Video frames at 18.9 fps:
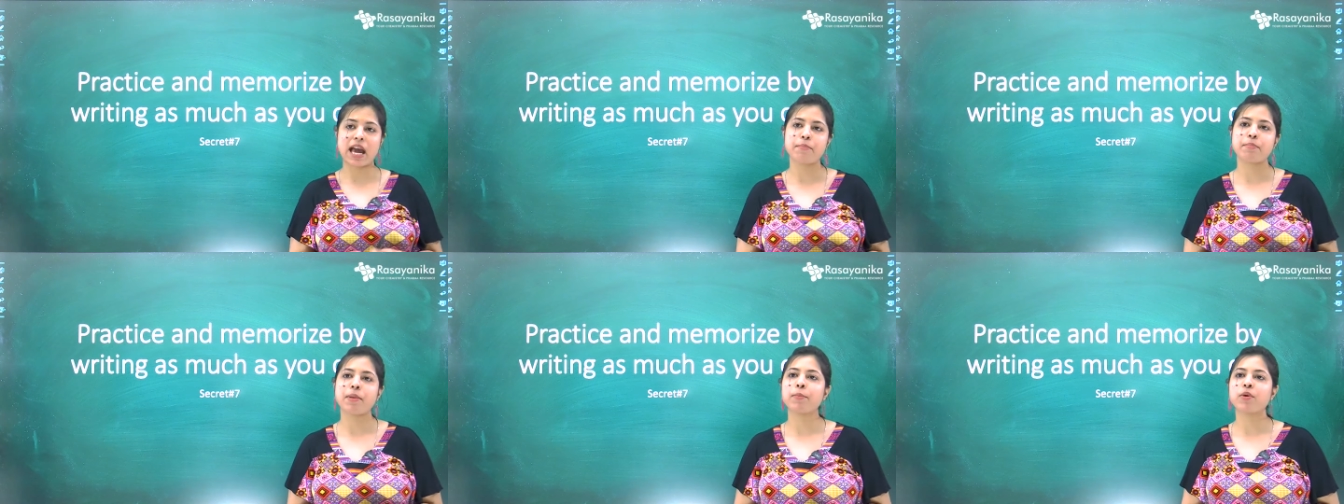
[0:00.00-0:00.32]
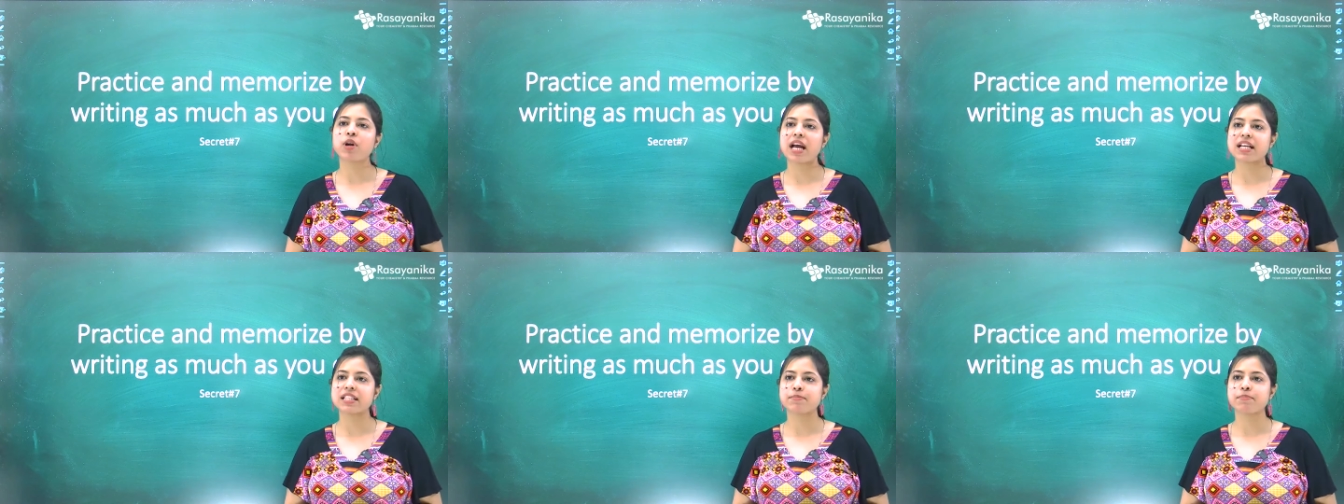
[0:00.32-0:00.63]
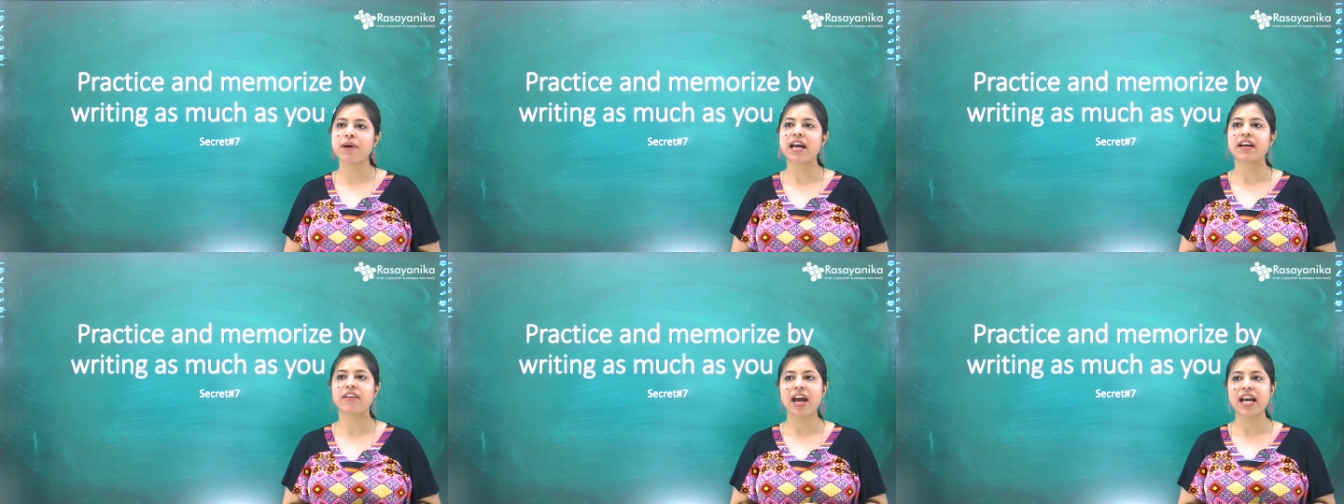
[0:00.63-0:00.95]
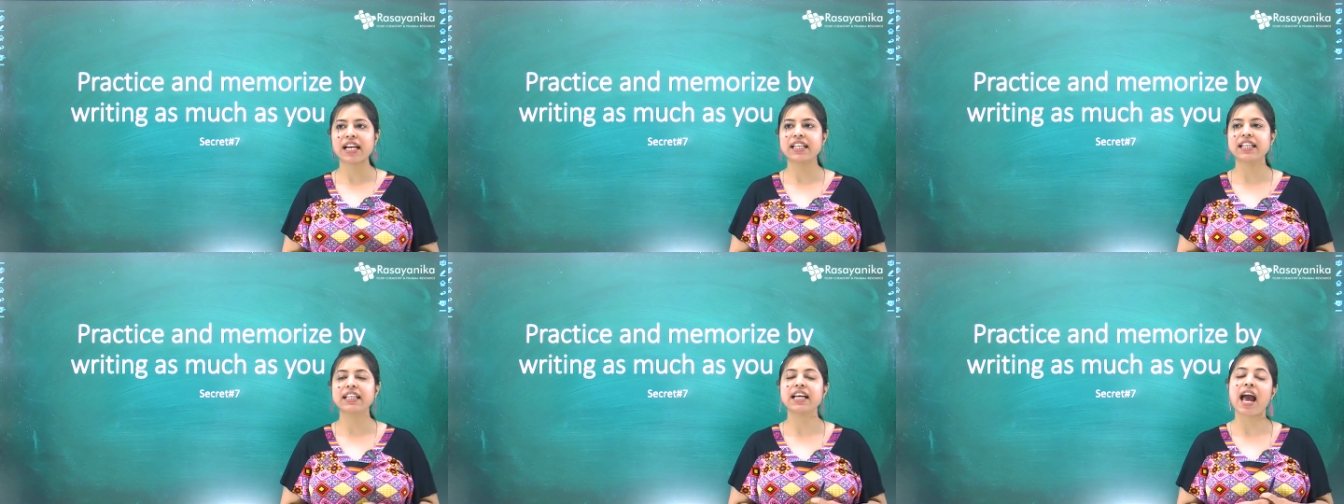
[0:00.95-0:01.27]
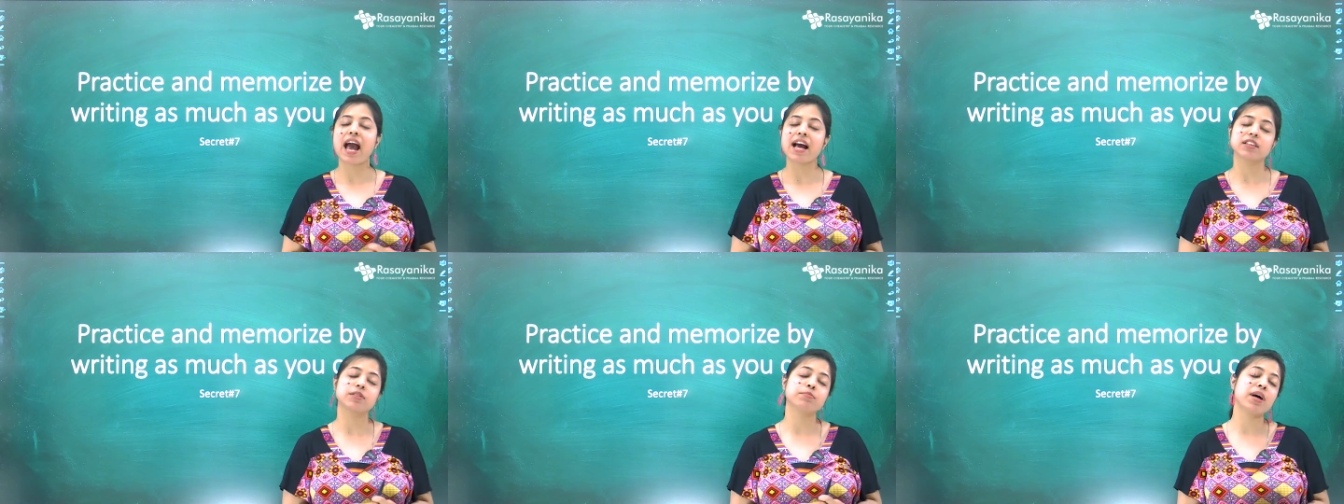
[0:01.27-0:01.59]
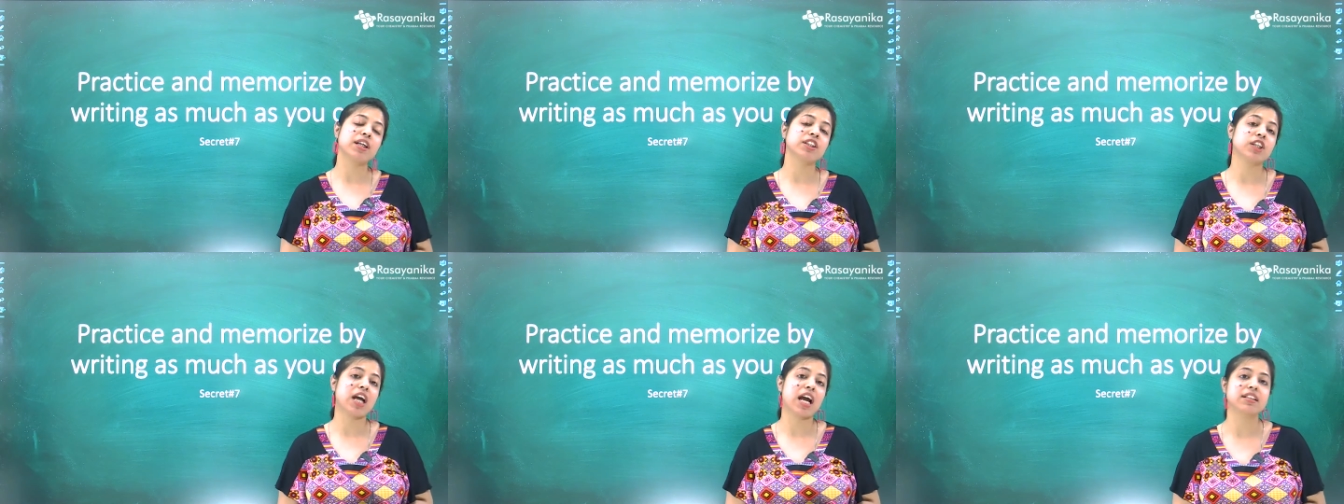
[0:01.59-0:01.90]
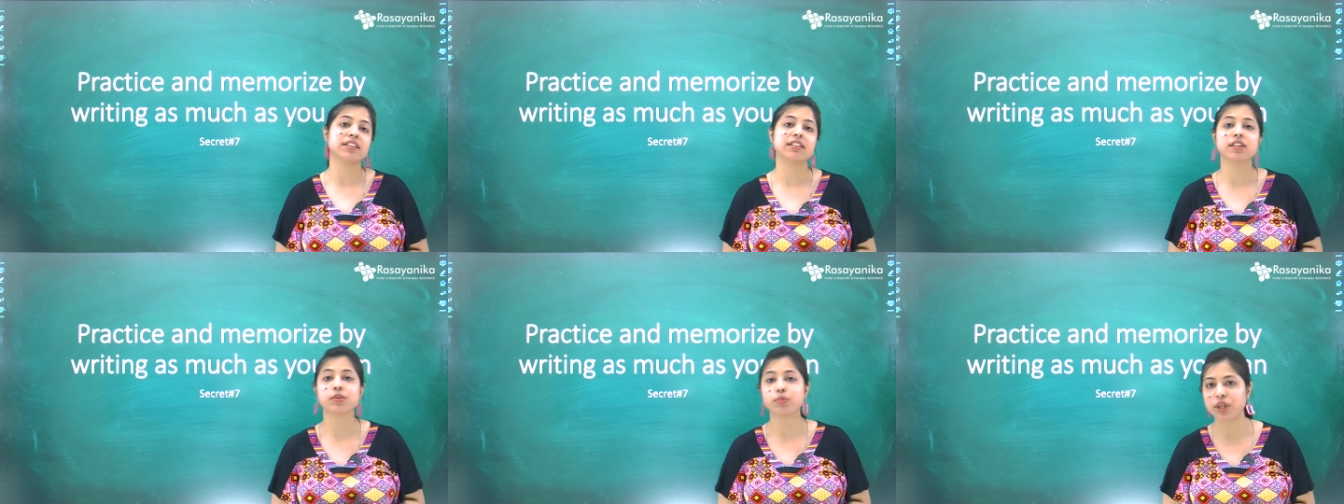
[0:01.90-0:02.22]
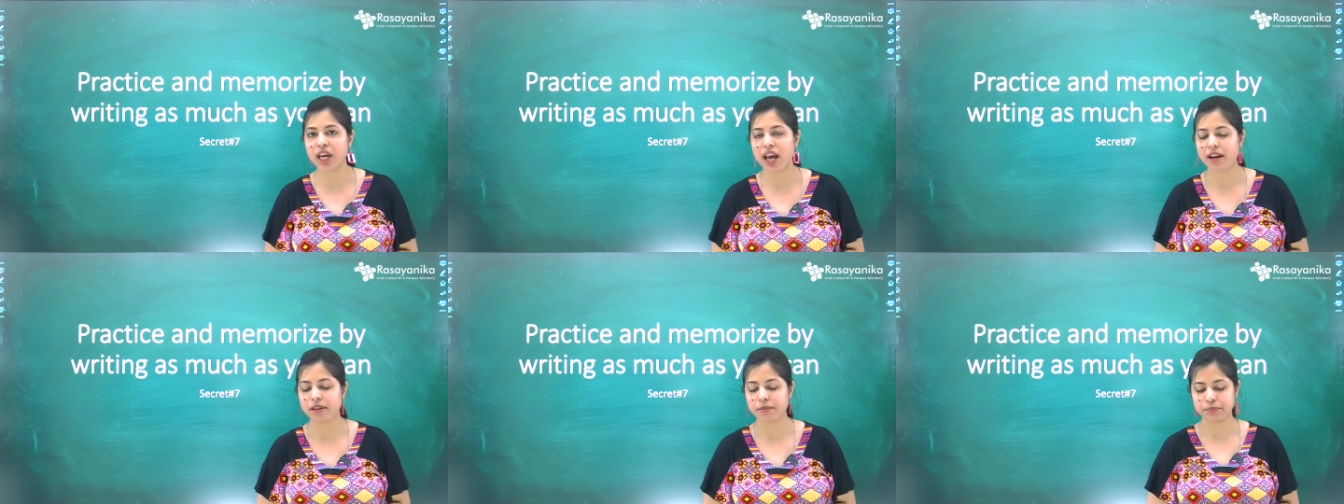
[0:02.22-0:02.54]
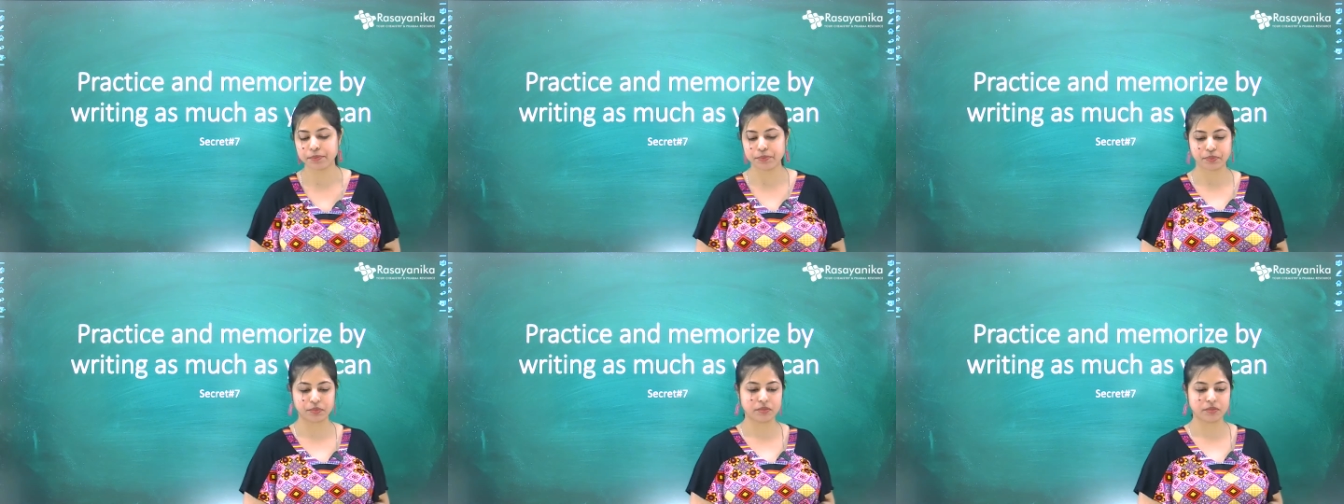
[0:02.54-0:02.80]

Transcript: and memorize by writing as much as you can.